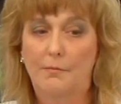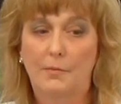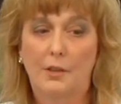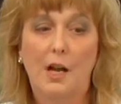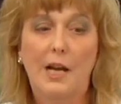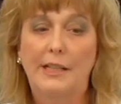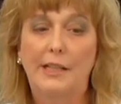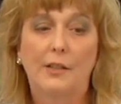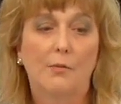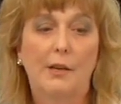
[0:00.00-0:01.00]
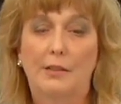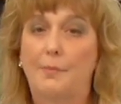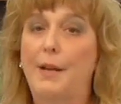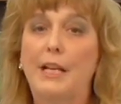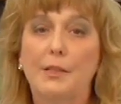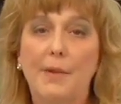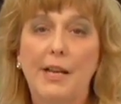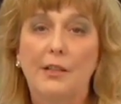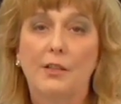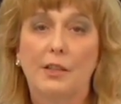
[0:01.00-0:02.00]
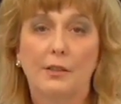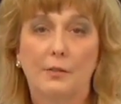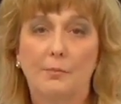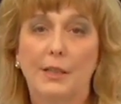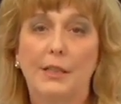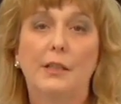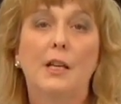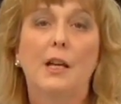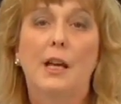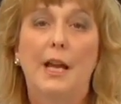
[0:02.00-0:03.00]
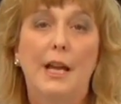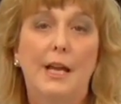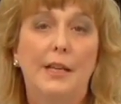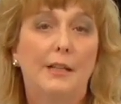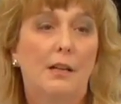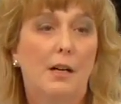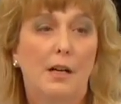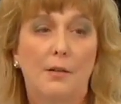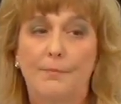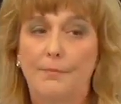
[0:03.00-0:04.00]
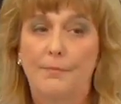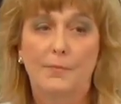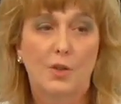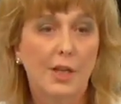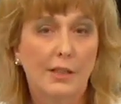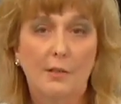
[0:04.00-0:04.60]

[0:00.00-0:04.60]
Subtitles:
lining around a pacemaker, it could be a chin